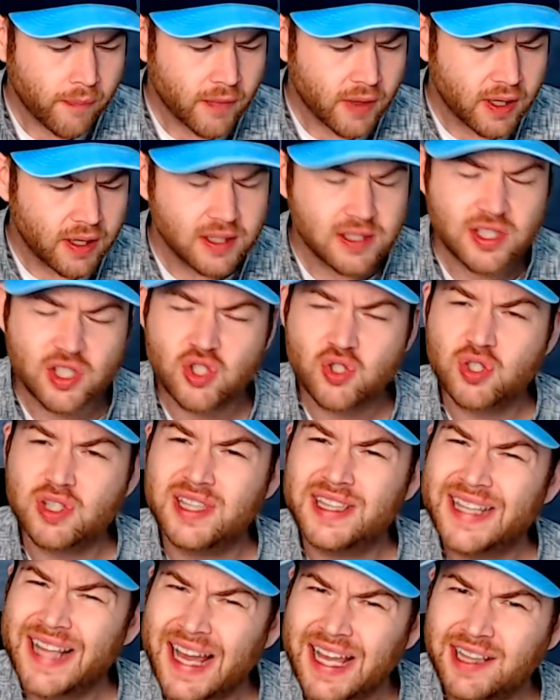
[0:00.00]
It's
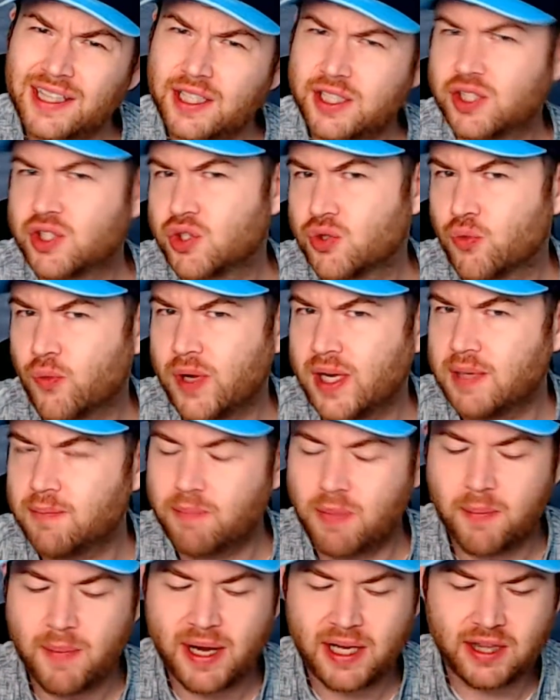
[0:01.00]
slightly sweet,
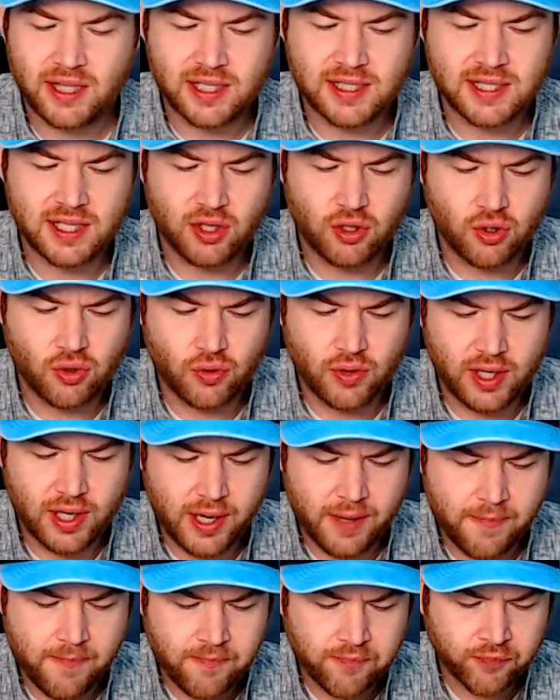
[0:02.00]
but many things in Korea